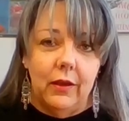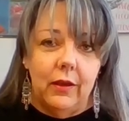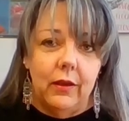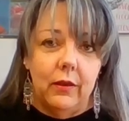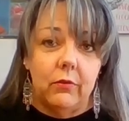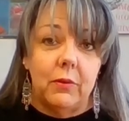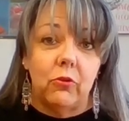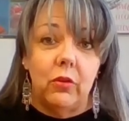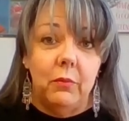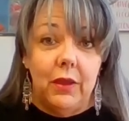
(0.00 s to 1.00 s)
uh,
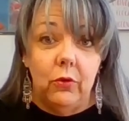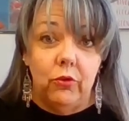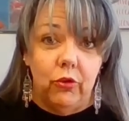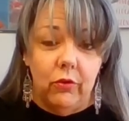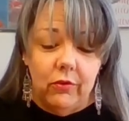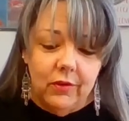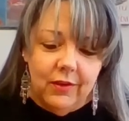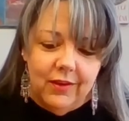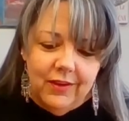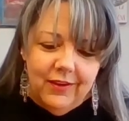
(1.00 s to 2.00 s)
especially Beetlejuice.